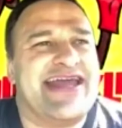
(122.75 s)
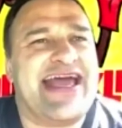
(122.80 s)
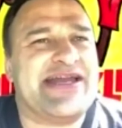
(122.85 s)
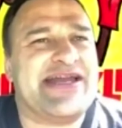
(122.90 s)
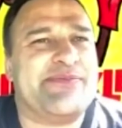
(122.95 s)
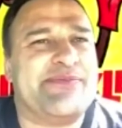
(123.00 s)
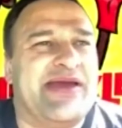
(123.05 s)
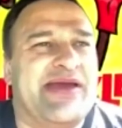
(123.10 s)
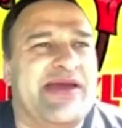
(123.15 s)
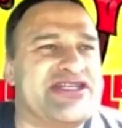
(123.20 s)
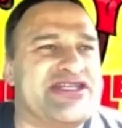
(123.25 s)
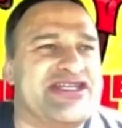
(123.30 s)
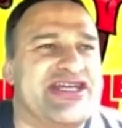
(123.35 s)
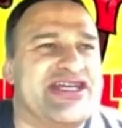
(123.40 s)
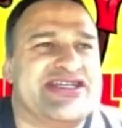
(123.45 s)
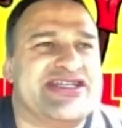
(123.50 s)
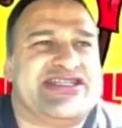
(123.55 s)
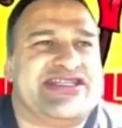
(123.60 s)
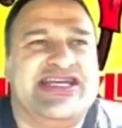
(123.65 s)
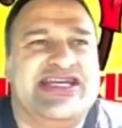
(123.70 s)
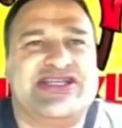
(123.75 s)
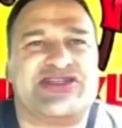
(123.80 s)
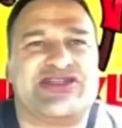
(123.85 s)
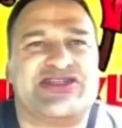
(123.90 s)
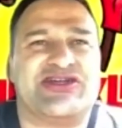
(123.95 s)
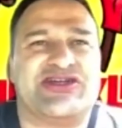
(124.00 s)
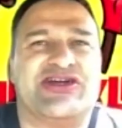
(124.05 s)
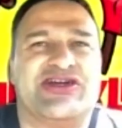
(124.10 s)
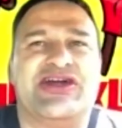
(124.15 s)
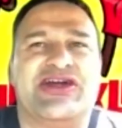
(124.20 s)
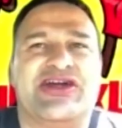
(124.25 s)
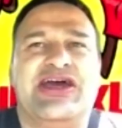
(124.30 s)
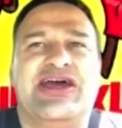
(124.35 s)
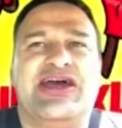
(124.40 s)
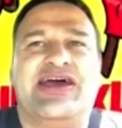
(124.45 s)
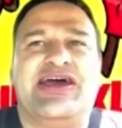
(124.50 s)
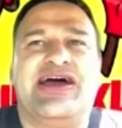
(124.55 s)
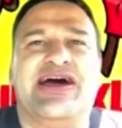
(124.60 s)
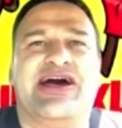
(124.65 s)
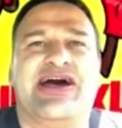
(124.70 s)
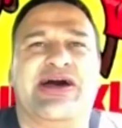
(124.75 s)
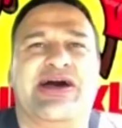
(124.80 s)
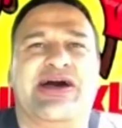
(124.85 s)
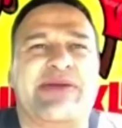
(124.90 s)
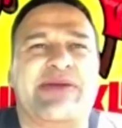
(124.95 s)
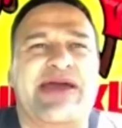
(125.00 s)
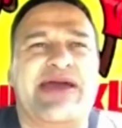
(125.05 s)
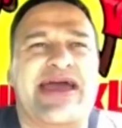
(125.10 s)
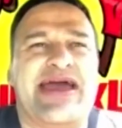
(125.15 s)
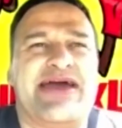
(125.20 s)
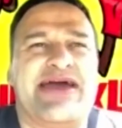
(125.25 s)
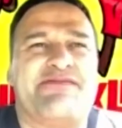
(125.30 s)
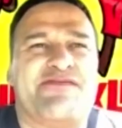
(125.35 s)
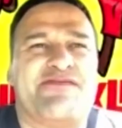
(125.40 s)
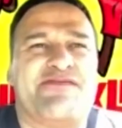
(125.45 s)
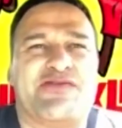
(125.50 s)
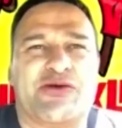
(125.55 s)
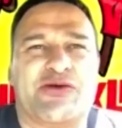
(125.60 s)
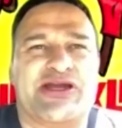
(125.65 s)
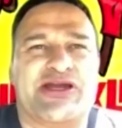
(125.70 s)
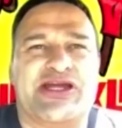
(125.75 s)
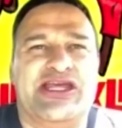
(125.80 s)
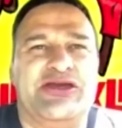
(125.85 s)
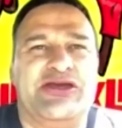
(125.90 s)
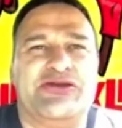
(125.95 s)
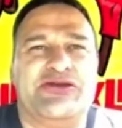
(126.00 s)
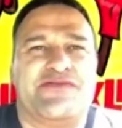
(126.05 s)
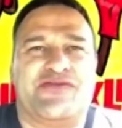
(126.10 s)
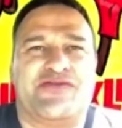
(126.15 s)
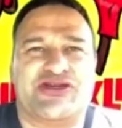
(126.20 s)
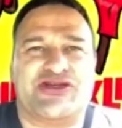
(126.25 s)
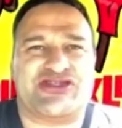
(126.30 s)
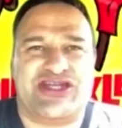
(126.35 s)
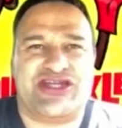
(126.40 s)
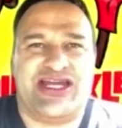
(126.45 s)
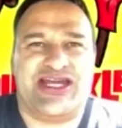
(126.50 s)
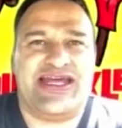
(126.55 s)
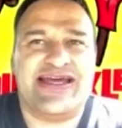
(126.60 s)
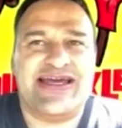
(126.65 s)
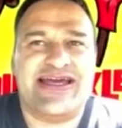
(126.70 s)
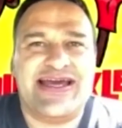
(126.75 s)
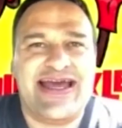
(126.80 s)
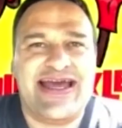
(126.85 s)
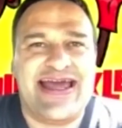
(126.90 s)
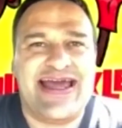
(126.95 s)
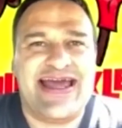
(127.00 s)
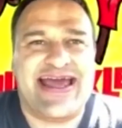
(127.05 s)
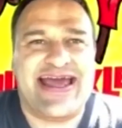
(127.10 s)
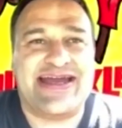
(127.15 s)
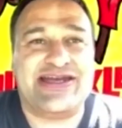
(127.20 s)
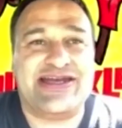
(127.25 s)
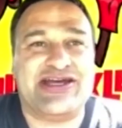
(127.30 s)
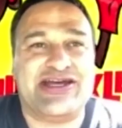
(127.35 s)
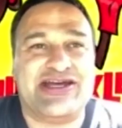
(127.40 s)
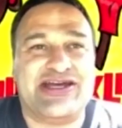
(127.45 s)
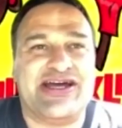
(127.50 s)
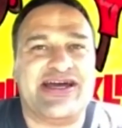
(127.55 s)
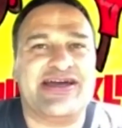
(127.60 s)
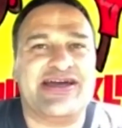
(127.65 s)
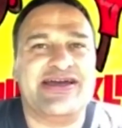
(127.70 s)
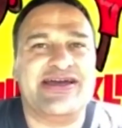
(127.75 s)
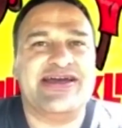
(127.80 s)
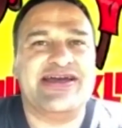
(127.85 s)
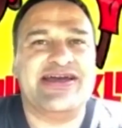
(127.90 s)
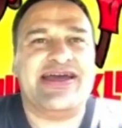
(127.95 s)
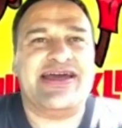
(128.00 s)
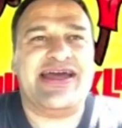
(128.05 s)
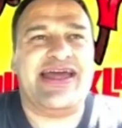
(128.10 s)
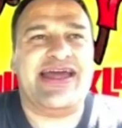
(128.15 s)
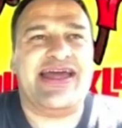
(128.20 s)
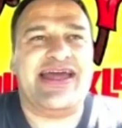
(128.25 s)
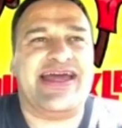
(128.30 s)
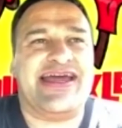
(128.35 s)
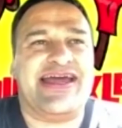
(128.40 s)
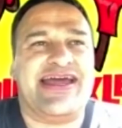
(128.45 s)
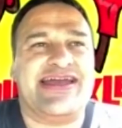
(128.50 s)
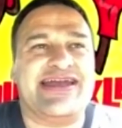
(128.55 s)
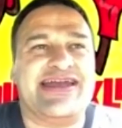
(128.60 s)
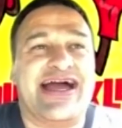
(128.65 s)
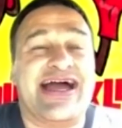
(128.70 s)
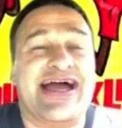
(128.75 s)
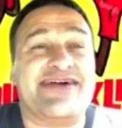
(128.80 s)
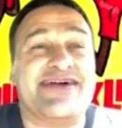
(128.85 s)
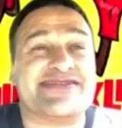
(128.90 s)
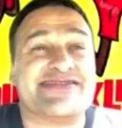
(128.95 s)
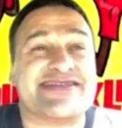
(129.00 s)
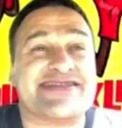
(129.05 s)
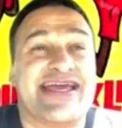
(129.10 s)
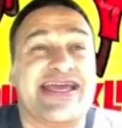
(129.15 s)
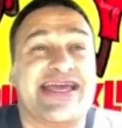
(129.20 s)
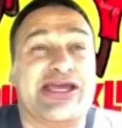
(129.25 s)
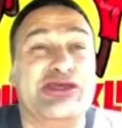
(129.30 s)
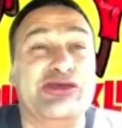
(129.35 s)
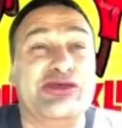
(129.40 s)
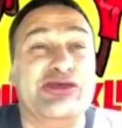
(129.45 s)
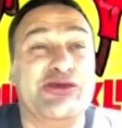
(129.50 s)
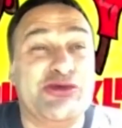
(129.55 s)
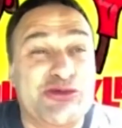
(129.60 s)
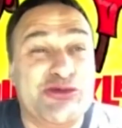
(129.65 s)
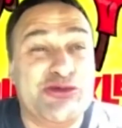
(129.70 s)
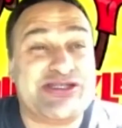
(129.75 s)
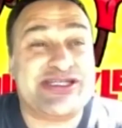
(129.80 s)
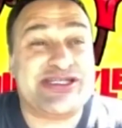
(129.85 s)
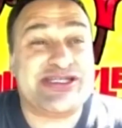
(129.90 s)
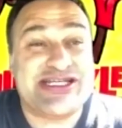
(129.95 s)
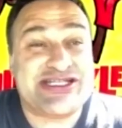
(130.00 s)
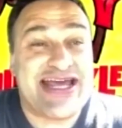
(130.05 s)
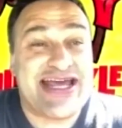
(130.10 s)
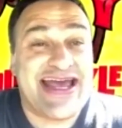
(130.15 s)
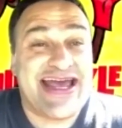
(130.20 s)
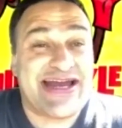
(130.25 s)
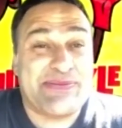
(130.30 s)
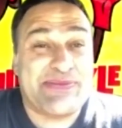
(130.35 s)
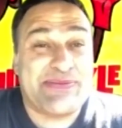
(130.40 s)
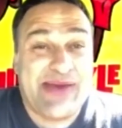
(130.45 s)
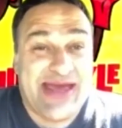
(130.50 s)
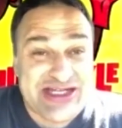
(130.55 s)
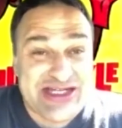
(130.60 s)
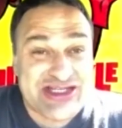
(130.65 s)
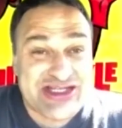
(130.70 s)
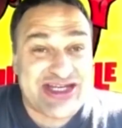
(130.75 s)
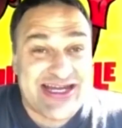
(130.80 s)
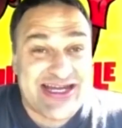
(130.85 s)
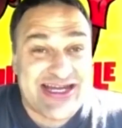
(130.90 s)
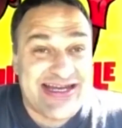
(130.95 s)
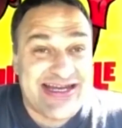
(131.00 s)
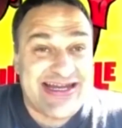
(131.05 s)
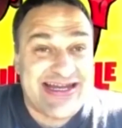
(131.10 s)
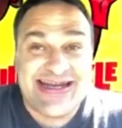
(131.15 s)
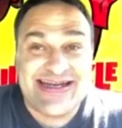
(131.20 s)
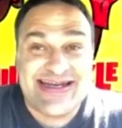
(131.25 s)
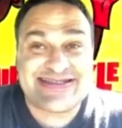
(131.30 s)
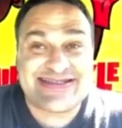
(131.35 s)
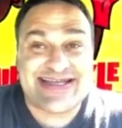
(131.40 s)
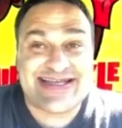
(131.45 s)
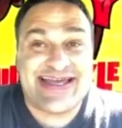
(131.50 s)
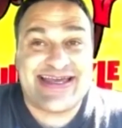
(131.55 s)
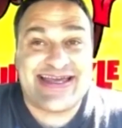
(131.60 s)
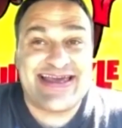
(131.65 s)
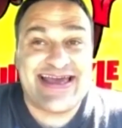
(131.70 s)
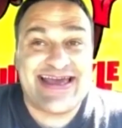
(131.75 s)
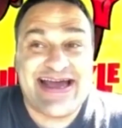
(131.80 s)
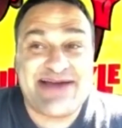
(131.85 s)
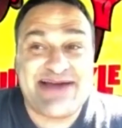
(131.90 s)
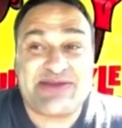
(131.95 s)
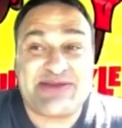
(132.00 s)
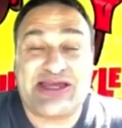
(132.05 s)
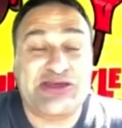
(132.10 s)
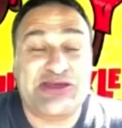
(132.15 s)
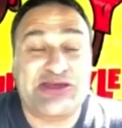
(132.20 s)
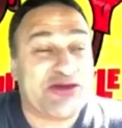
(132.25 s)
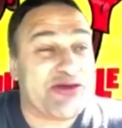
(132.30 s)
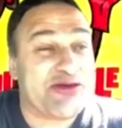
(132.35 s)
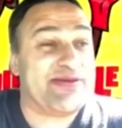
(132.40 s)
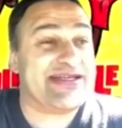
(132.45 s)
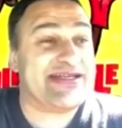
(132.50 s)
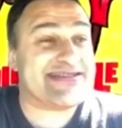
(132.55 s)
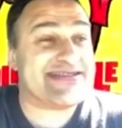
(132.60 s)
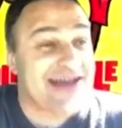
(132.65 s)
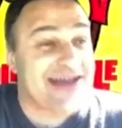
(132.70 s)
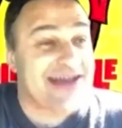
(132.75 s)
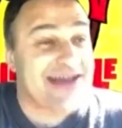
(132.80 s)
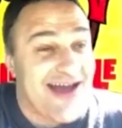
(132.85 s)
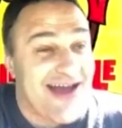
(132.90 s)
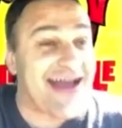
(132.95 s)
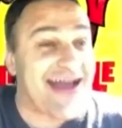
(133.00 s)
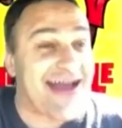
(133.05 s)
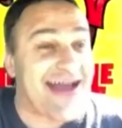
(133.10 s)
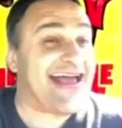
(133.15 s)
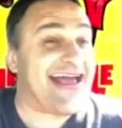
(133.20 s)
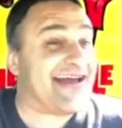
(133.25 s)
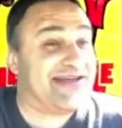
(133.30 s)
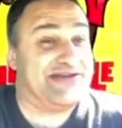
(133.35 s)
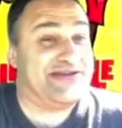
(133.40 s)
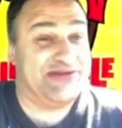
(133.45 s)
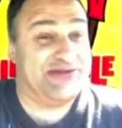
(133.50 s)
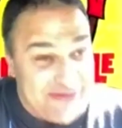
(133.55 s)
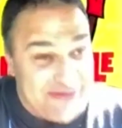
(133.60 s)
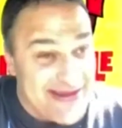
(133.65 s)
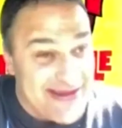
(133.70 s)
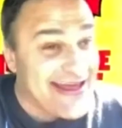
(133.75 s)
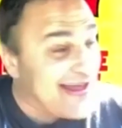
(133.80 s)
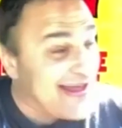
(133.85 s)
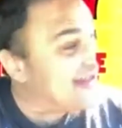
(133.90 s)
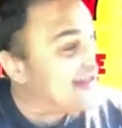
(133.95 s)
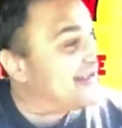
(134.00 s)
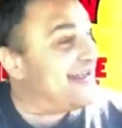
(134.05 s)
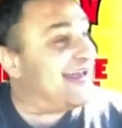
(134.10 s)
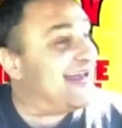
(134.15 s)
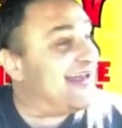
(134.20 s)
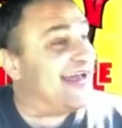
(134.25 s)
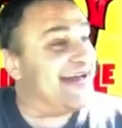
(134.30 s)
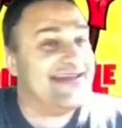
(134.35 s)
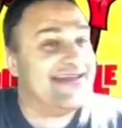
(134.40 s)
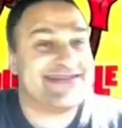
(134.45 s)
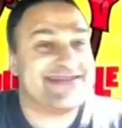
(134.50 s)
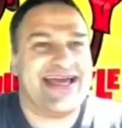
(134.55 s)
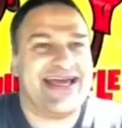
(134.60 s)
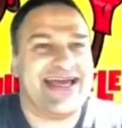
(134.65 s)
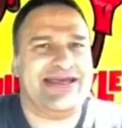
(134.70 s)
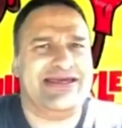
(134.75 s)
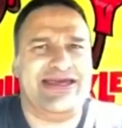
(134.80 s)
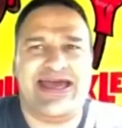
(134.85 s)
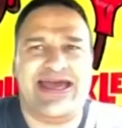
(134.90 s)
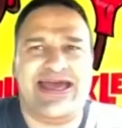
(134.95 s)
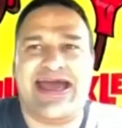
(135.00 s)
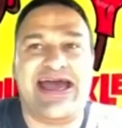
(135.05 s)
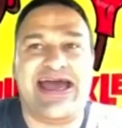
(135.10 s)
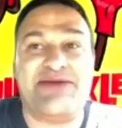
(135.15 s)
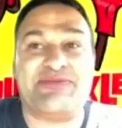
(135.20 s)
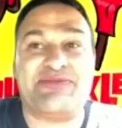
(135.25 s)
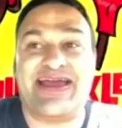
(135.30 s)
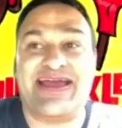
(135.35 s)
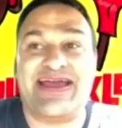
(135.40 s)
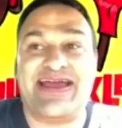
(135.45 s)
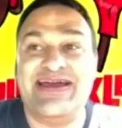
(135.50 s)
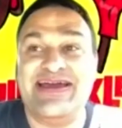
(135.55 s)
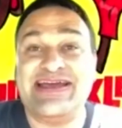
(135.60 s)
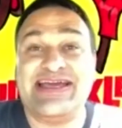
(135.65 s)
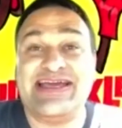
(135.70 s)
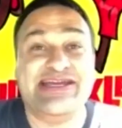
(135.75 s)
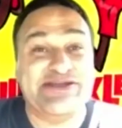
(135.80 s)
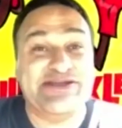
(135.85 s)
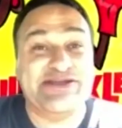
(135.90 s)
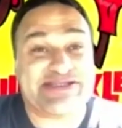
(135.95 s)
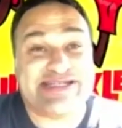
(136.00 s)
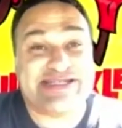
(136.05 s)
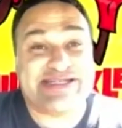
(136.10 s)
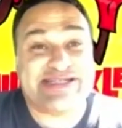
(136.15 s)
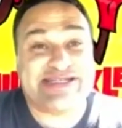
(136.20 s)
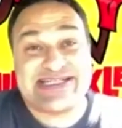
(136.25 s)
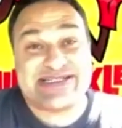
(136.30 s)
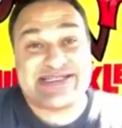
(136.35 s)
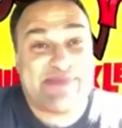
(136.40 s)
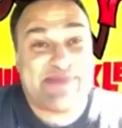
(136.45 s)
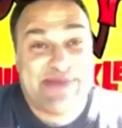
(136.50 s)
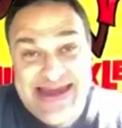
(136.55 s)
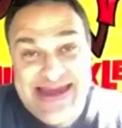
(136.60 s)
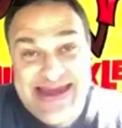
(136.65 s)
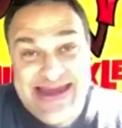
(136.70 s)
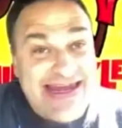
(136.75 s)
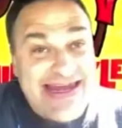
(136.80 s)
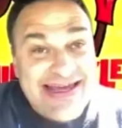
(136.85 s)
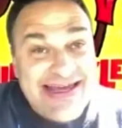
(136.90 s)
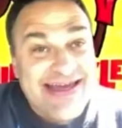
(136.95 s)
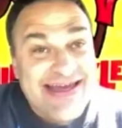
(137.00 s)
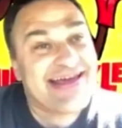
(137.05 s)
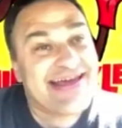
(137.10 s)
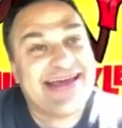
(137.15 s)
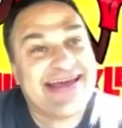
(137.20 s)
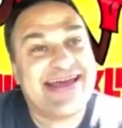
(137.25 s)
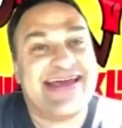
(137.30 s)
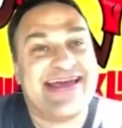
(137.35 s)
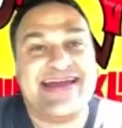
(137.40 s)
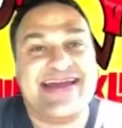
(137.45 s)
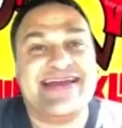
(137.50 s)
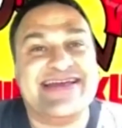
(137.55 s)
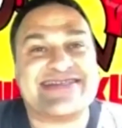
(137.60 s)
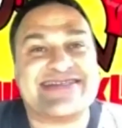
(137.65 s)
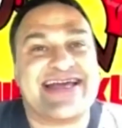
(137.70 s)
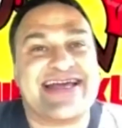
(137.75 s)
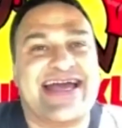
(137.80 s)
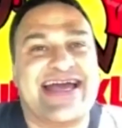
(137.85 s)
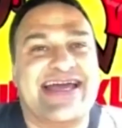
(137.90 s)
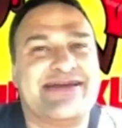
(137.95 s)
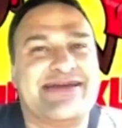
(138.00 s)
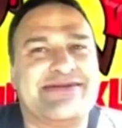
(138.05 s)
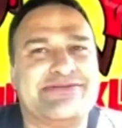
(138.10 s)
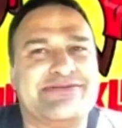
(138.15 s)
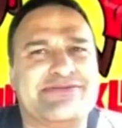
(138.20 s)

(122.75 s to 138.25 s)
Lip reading: animation teacher at Florida University, and I was like, "You teach animation?" And he's like, "Yeah." I'm like, "You can be taught how to do that?" And he's like, "Yeah." I'm like, "Can you teach me?" And he's like,